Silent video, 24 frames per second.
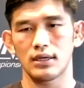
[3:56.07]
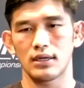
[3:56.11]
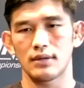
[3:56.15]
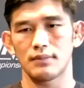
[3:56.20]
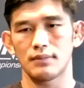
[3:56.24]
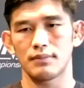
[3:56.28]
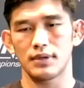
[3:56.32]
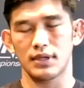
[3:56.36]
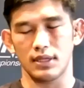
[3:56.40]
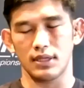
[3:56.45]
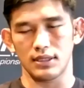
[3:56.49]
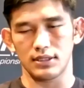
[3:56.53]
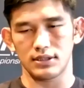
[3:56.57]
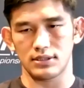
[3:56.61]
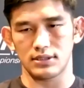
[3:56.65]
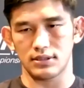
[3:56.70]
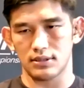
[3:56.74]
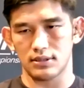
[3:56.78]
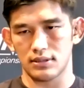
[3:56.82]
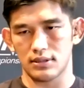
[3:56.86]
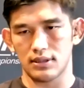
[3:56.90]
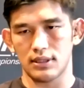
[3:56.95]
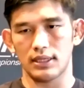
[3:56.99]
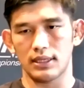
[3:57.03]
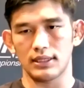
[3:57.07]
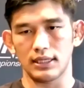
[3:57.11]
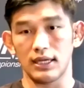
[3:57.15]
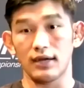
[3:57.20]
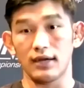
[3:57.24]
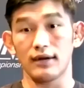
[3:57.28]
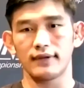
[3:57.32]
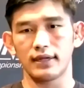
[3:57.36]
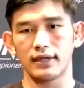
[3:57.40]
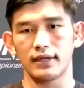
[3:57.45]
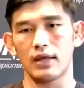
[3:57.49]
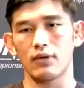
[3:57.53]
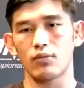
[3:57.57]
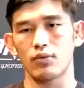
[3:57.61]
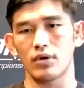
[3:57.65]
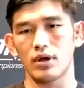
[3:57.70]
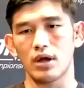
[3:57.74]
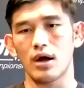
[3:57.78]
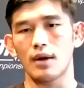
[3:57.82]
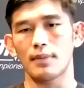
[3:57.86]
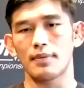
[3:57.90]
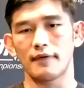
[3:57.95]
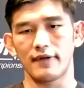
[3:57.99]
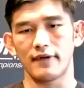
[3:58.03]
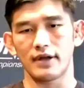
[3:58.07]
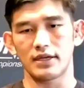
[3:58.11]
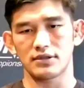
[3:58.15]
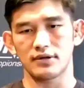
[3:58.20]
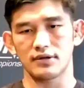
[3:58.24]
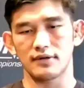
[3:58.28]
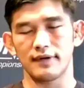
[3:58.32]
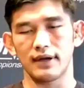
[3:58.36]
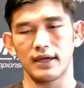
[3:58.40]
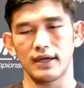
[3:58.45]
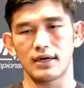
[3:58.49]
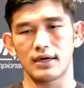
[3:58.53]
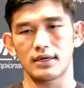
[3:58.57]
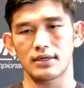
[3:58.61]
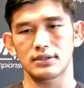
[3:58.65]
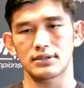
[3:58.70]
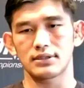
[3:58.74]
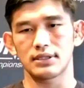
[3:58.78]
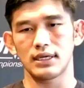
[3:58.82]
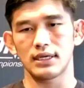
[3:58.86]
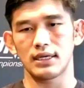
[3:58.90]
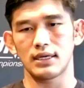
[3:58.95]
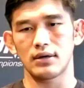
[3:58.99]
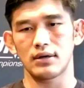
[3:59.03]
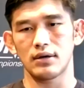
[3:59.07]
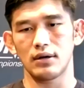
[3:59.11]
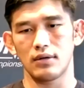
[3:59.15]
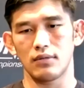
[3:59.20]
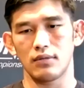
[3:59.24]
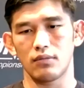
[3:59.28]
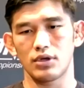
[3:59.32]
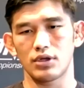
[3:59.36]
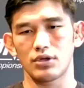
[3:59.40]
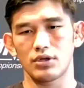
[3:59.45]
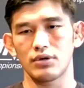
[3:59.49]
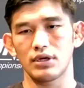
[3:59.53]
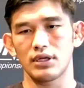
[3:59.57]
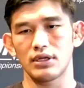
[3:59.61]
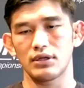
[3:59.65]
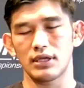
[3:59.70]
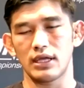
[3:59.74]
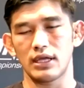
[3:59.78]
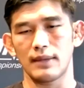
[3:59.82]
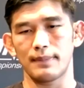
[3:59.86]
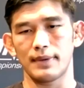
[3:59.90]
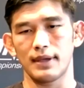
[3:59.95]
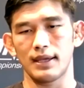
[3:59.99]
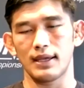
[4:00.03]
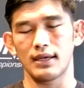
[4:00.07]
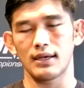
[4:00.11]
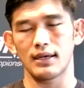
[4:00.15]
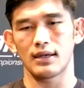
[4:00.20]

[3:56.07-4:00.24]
because at the end of the day, we are professional fighters, and we do need to get paid.